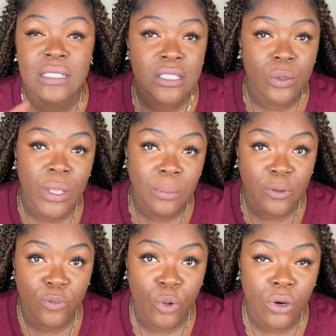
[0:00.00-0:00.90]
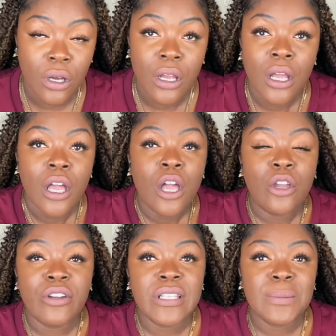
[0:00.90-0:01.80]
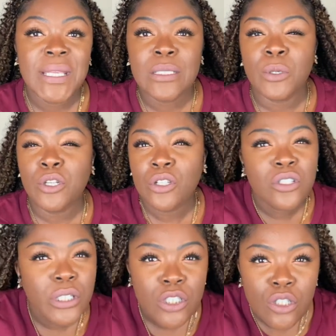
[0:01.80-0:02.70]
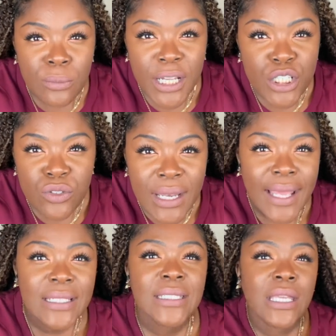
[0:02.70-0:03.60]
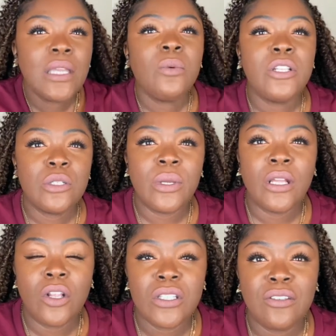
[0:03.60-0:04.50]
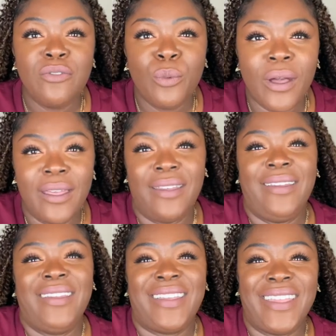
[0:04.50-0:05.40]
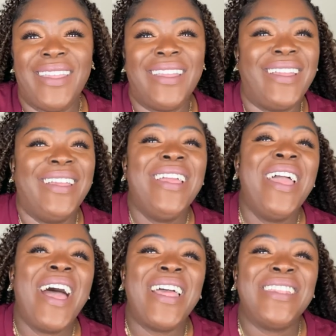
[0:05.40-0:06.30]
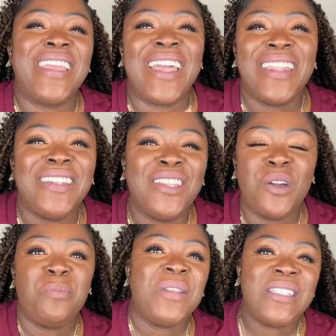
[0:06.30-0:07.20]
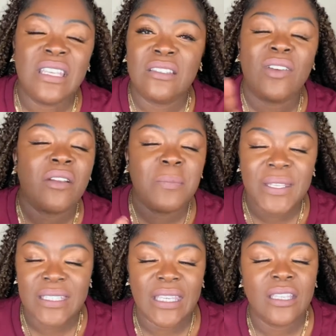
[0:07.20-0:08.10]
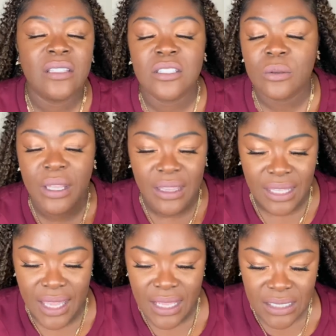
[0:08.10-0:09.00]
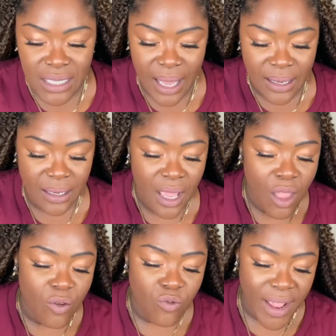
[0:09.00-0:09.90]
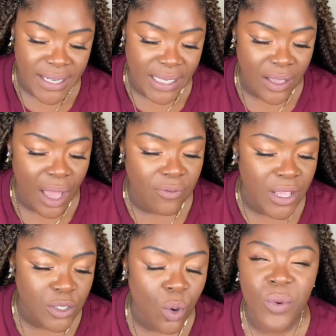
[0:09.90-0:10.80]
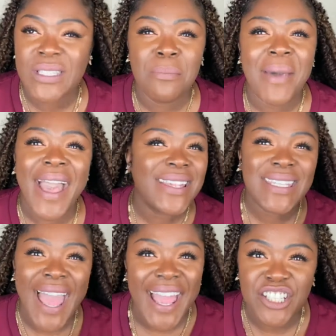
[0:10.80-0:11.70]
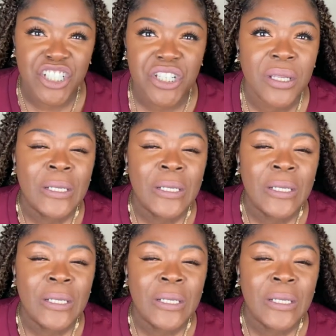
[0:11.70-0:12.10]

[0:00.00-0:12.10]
it's the week before Christmas, we're not doing too much relaxing. We're doing a lot of working and getting, you know, busy. It's very busy doing things, getting ready. It's always a mad dash